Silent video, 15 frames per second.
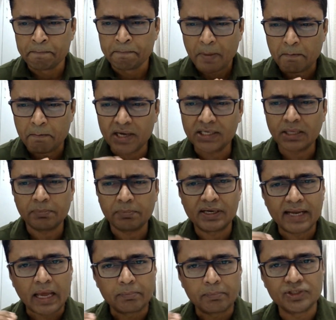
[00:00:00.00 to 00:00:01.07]
multiple
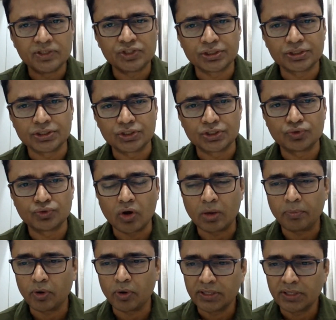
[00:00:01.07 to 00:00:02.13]
dimensions, you talk
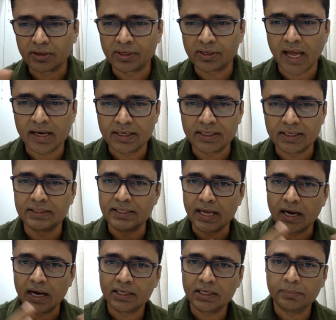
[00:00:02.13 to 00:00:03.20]
about the reality, the
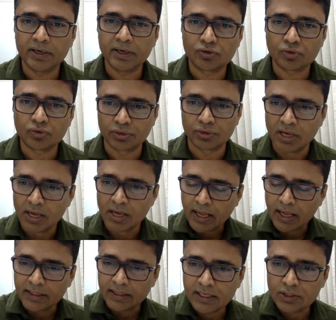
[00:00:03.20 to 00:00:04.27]
ultimate truth,
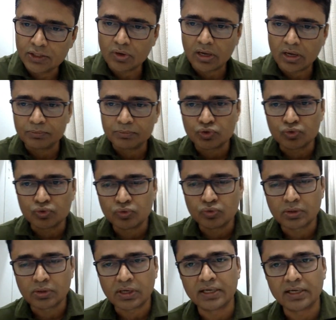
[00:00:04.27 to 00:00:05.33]
and then you come to
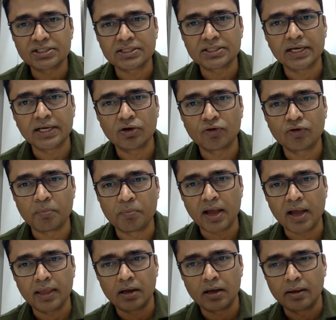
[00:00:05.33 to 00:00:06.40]
understanding of
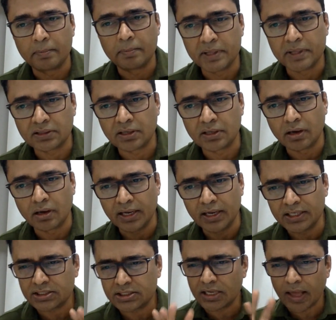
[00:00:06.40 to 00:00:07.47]
Maya, Mithya.
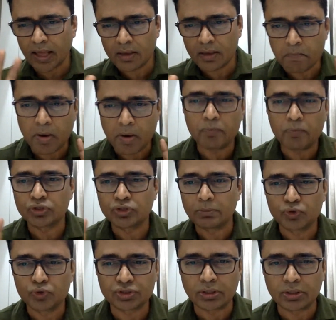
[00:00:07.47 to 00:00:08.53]
It's like mumbo
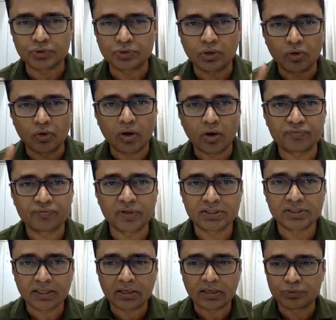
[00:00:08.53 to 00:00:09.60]
jumbo stuff, a lot of things
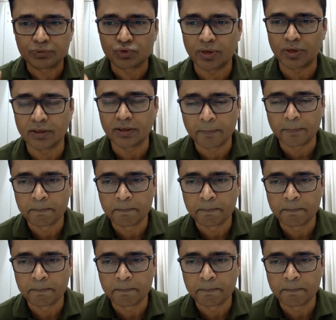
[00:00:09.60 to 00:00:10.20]
that comes together.